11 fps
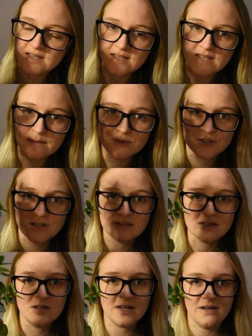keep trying
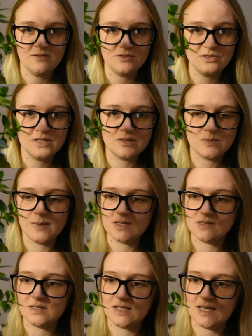to look after it as
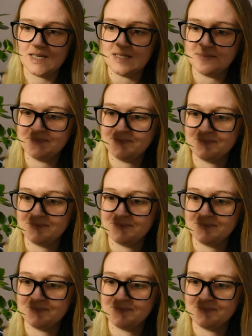best I can